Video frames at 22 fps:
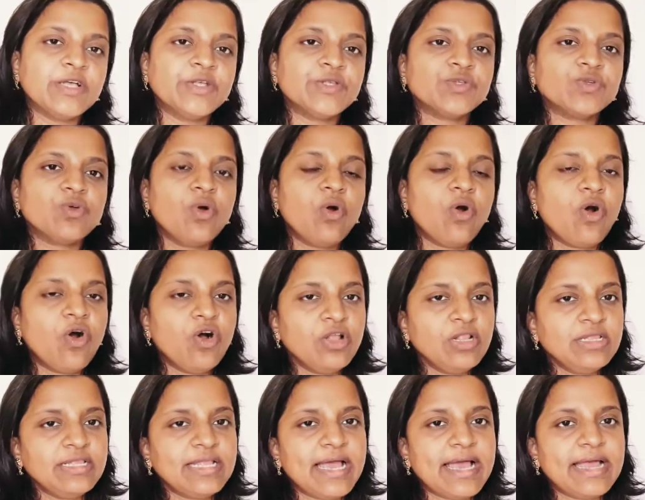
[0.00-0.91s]
So
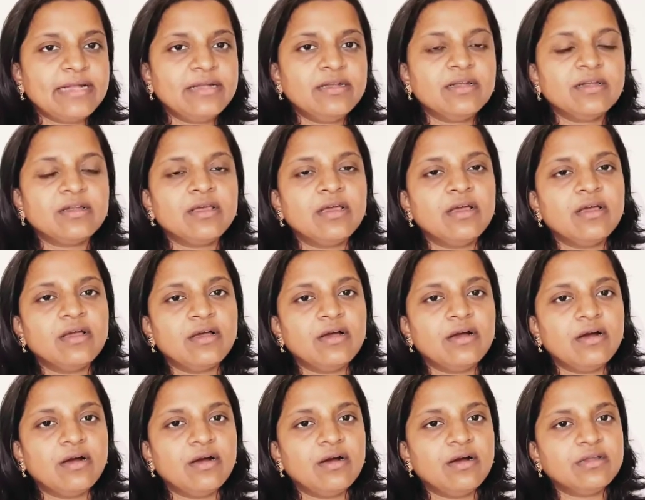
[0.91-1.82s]
all that
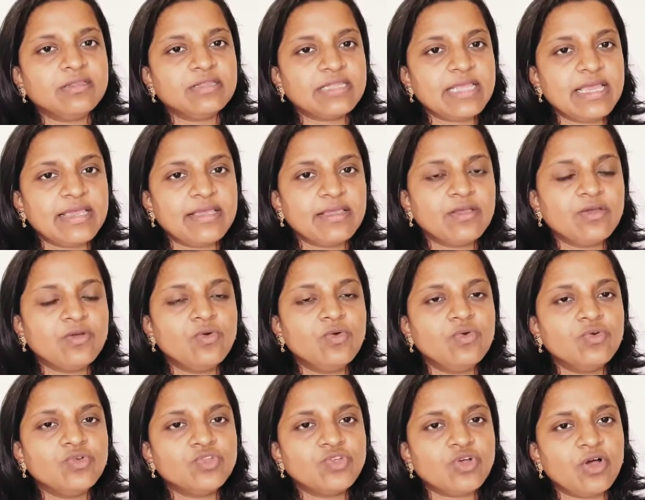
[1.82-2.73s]
thing
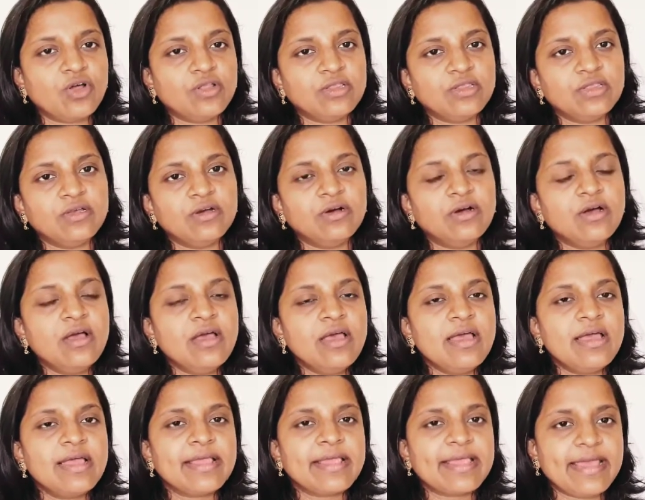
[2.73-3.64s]
goes on the
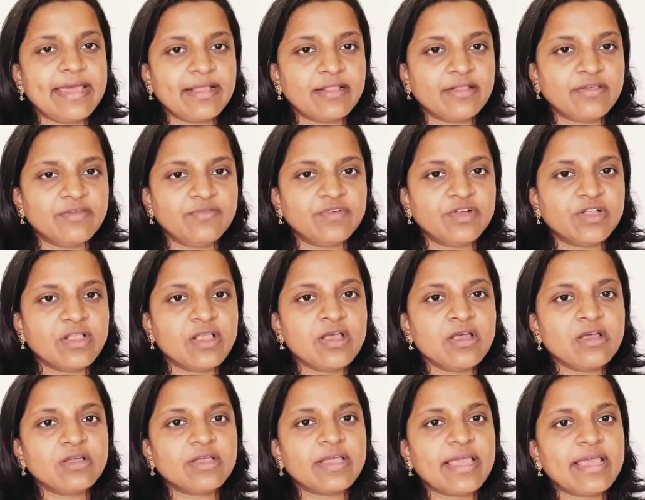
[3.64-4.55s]
caregiver.
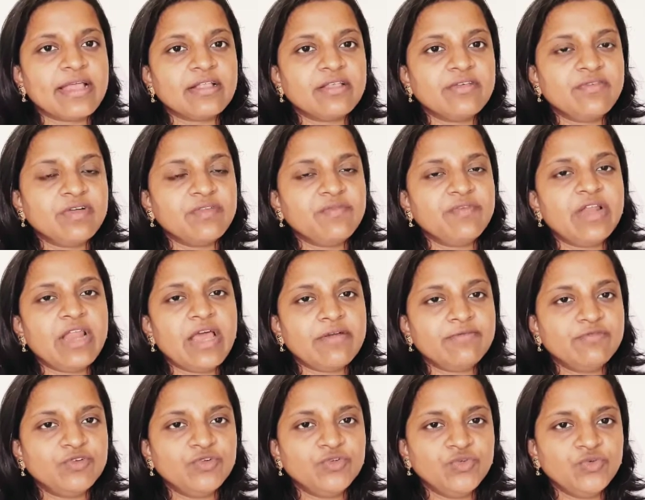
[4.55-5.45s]
Caregiver will
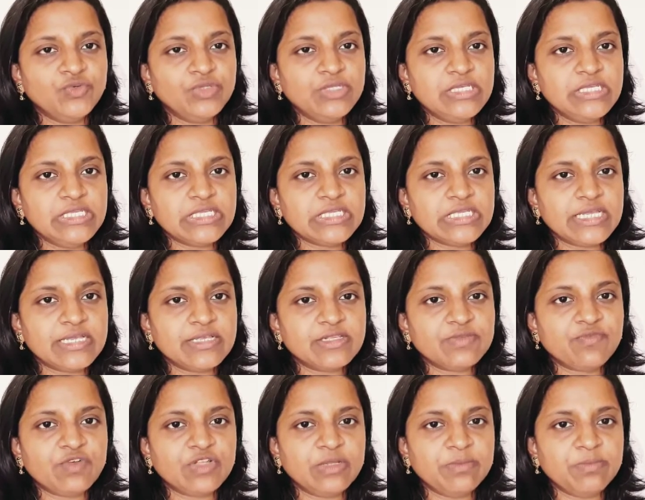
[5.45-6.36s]
have to do these
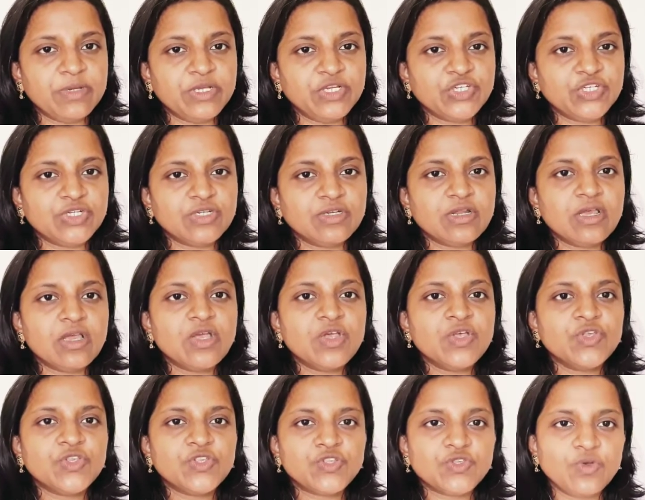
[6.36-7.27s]
things for the patient.
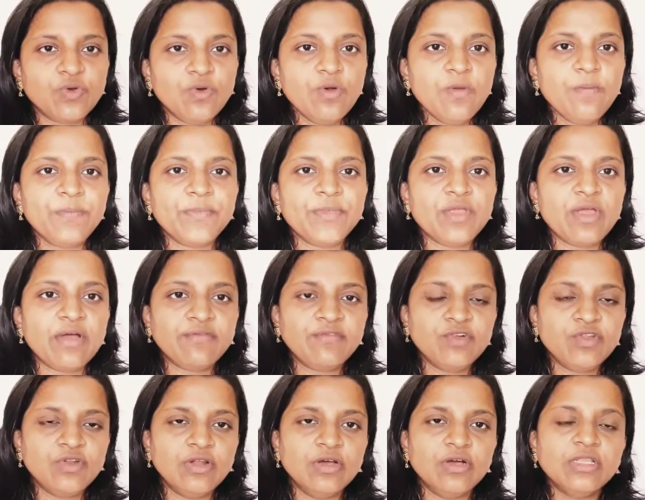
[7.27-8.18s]
So you
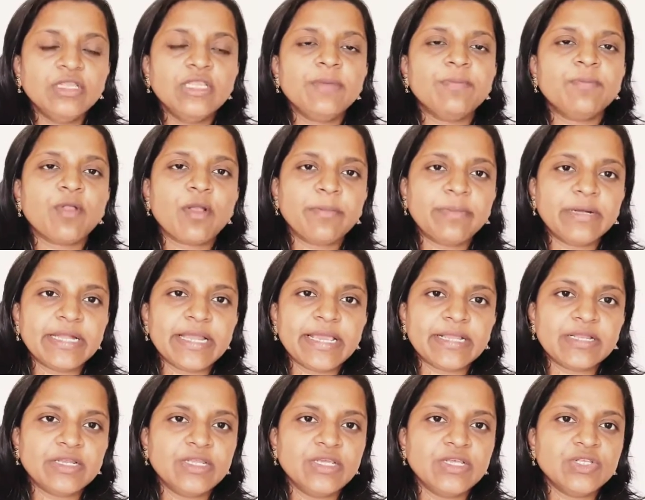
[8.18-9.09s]
have to learn the proper
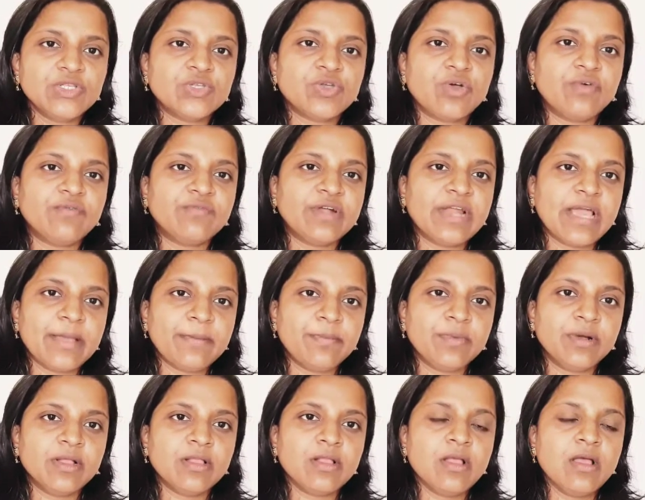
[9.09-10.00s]
techniques of
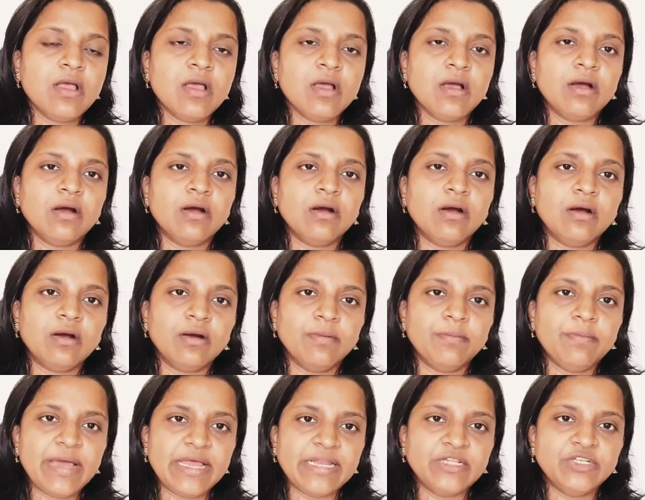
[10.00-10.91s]
diaper
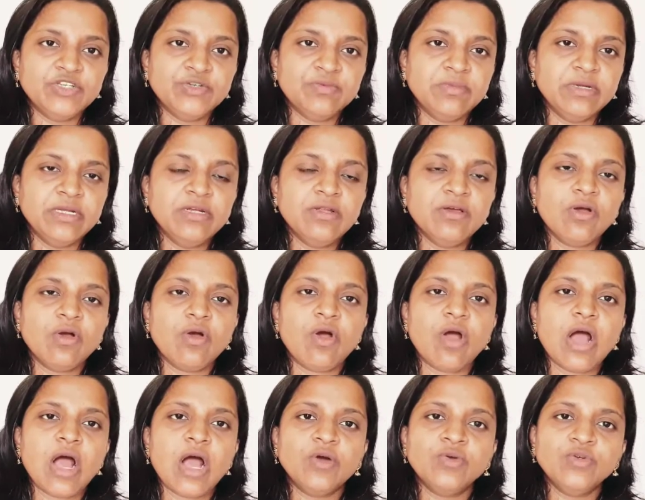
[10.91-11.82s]
management,
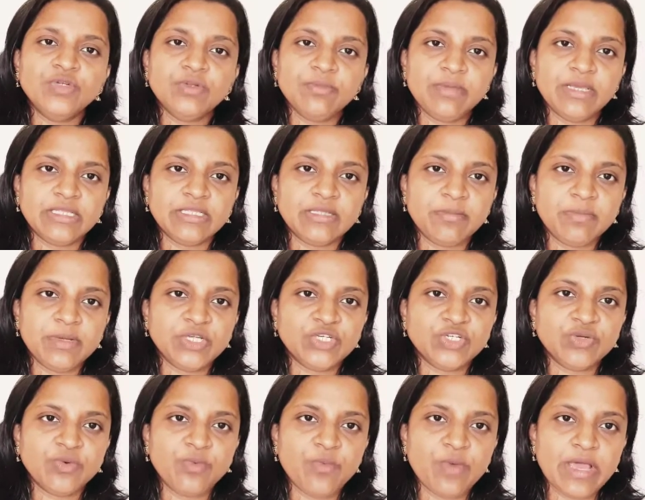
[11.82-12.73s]
how to make the
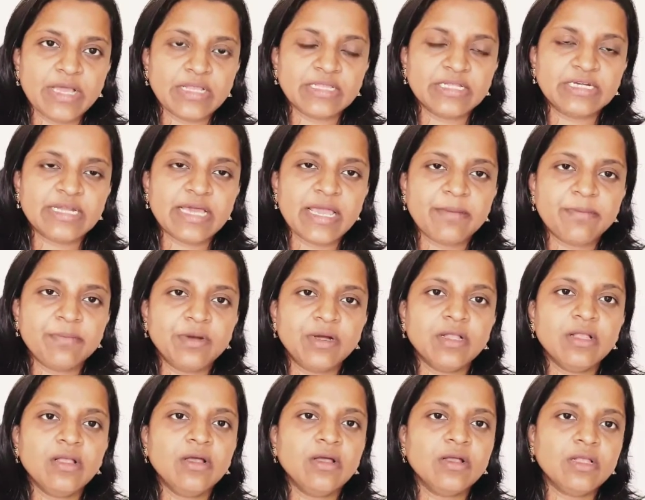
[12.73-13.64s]
patient wear the
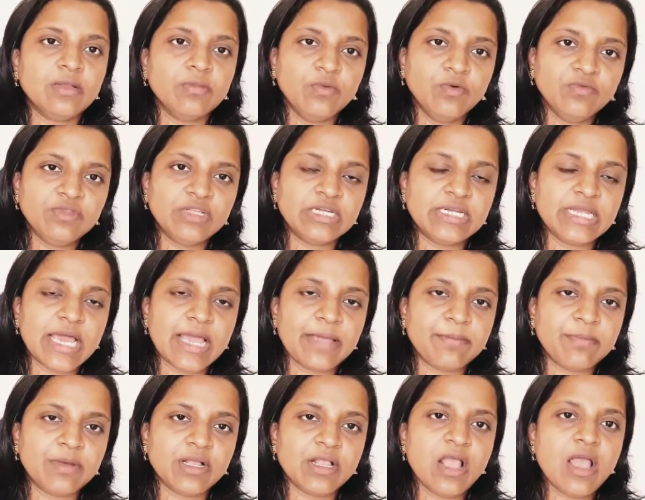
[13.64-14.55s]
diaper, remove the
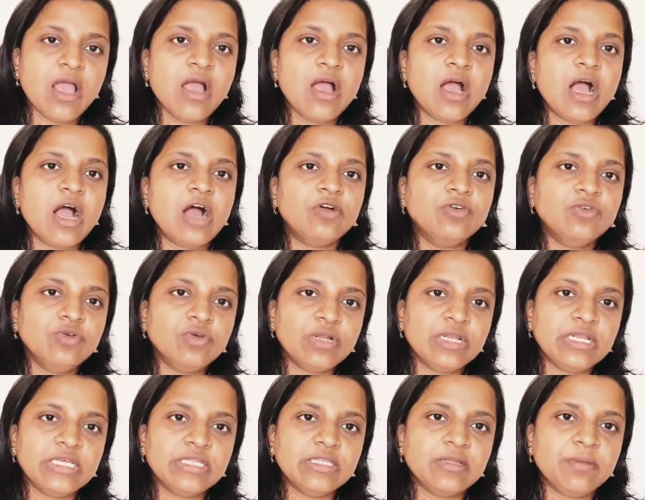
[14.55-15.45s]
diaper, how to
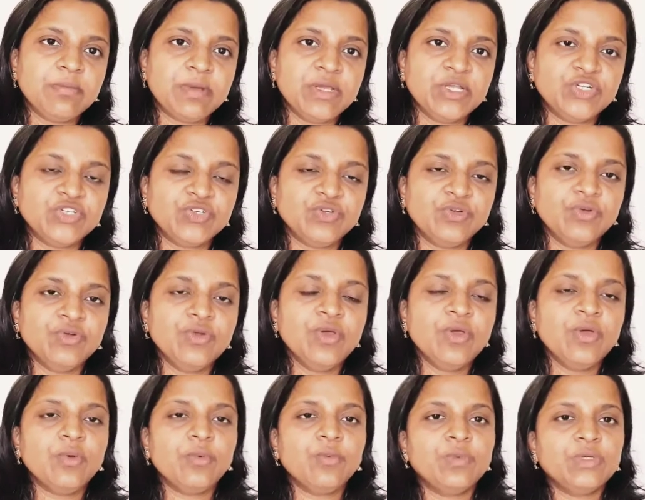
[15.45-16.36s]
clean the patient
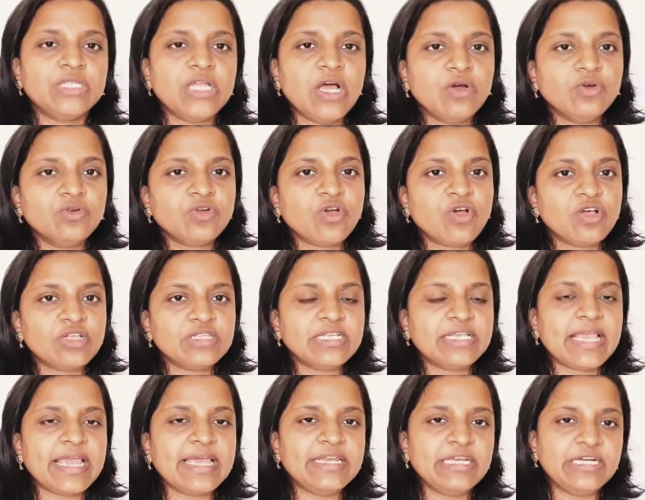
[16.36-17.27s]
without
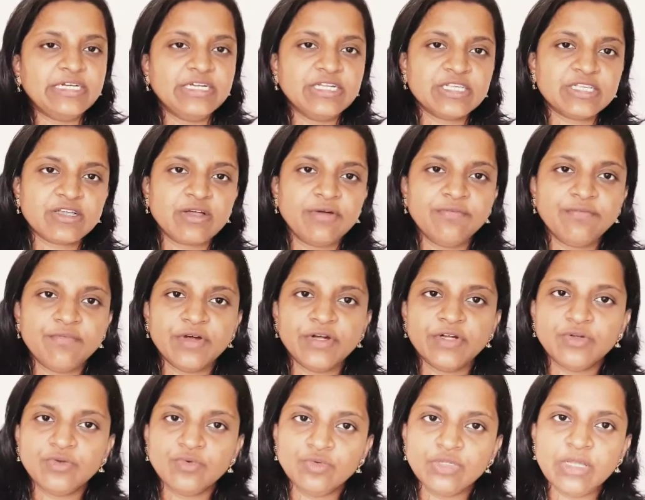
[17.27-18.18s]
causing any
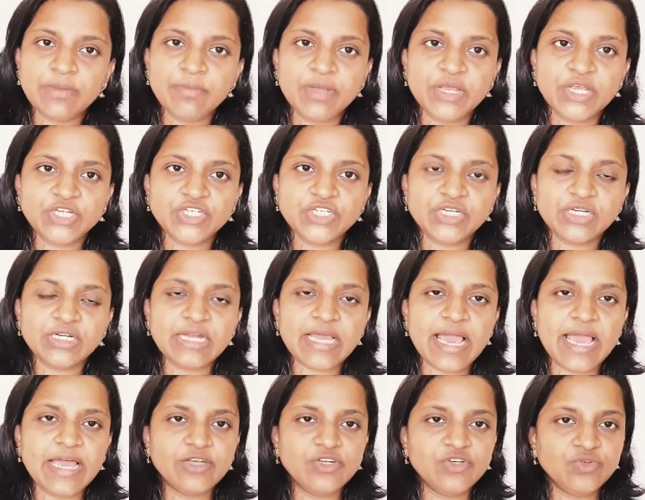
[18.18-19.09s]
discomfort to the patient
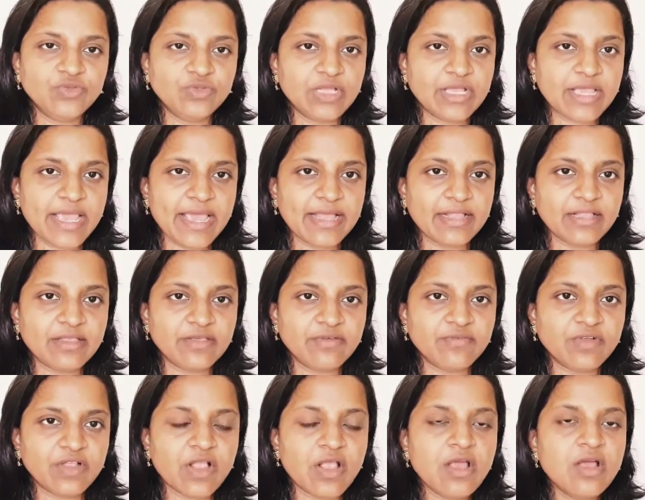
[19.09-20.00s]
and to the
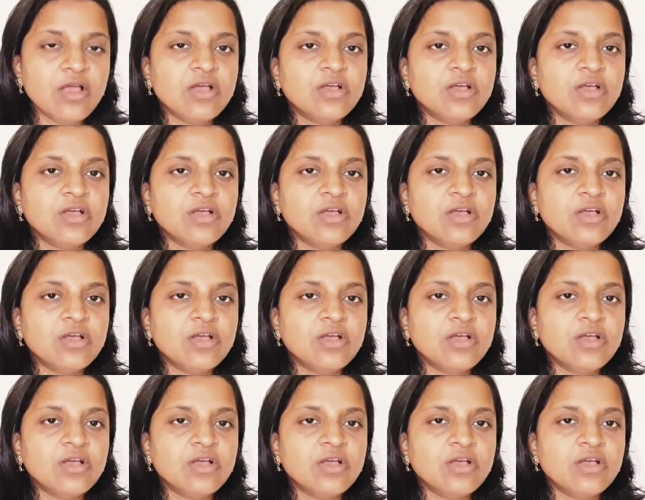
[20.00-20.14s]
caregiver.